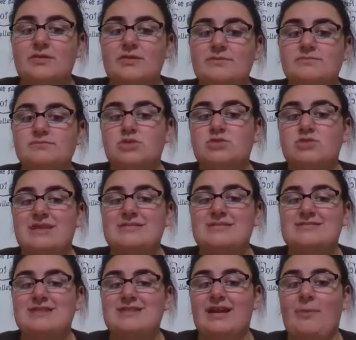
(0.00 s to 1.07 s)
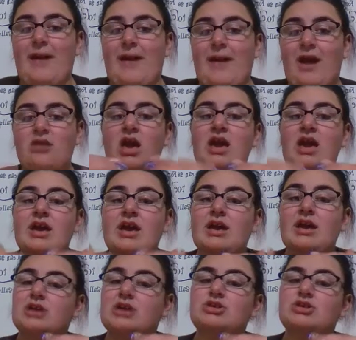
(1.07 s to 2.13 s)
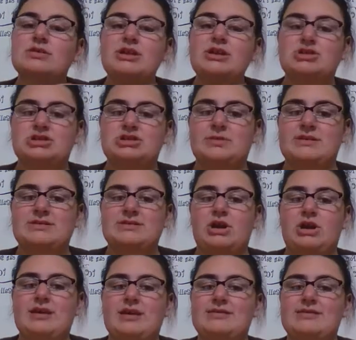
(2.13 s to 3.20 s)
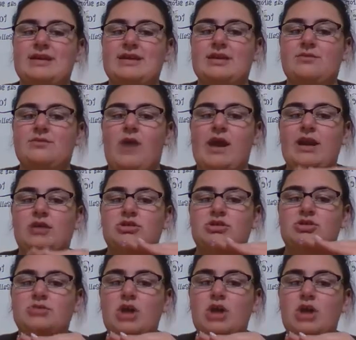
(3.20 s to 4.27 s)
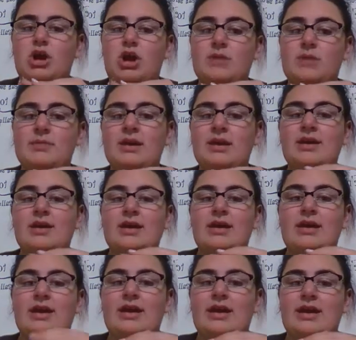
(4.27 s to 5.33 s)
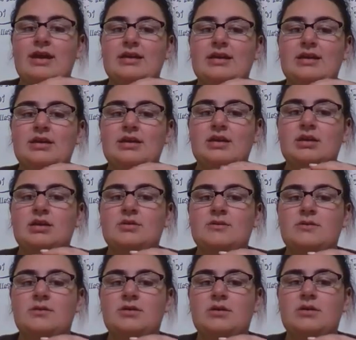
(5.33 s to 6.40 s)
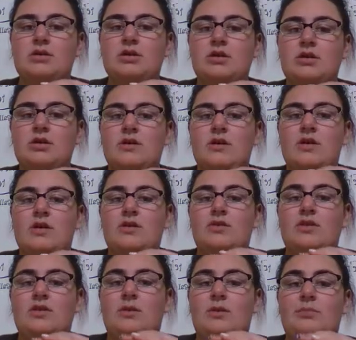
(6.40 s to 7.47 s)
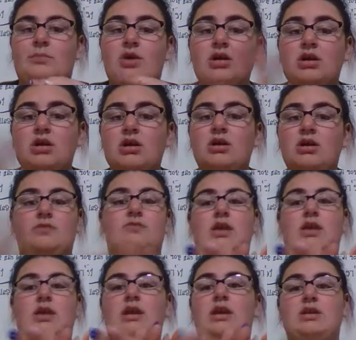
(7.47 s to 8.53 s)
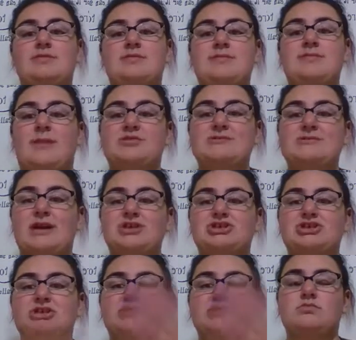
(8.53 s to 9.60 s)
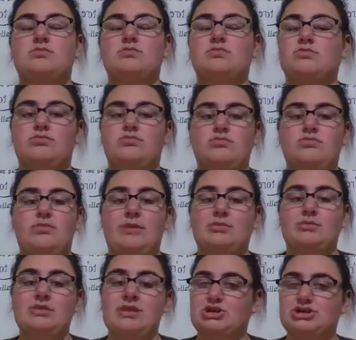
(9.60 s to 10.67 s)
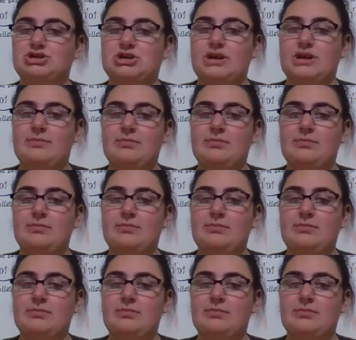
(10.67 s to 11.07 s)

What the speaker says: Those kids that help out can do a leadership experience. They can write a little blurb in their book in a separate section labeled leadership